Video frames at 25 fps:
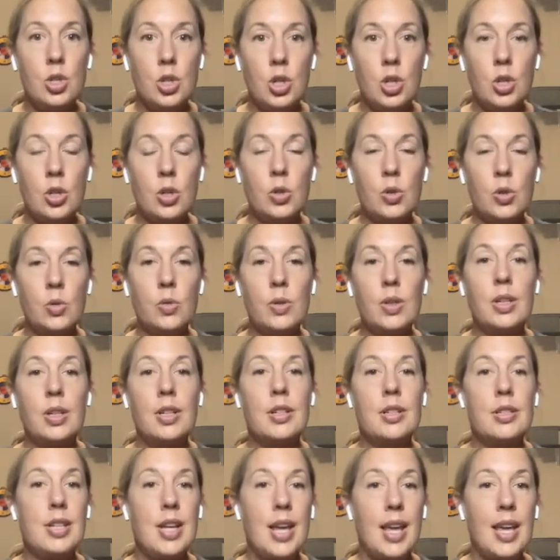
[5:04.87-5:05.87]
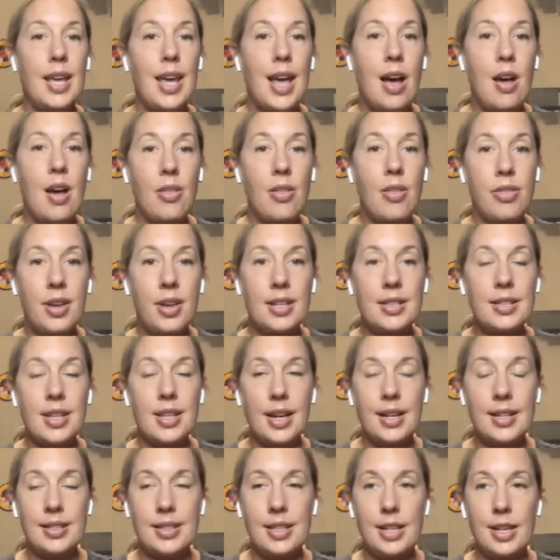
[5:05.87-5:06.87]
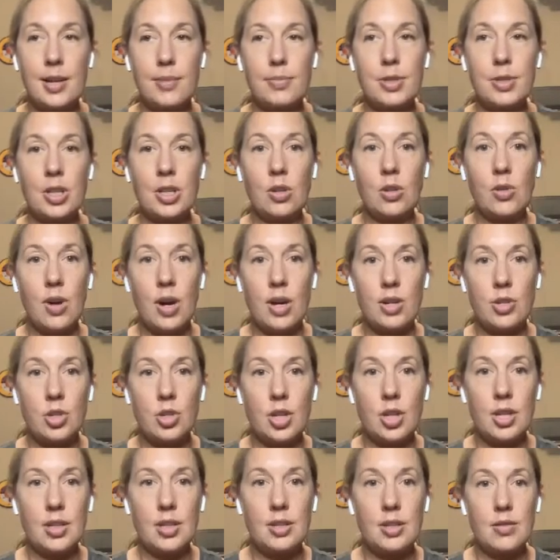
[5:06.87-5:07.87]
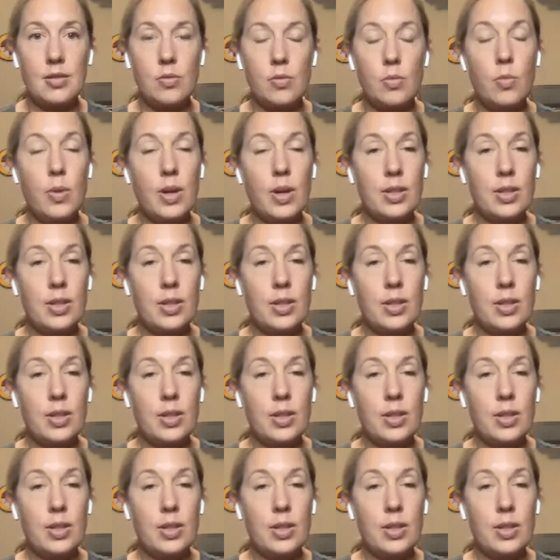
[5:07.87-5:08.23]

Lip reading: to take out things like sit-ups and crunches.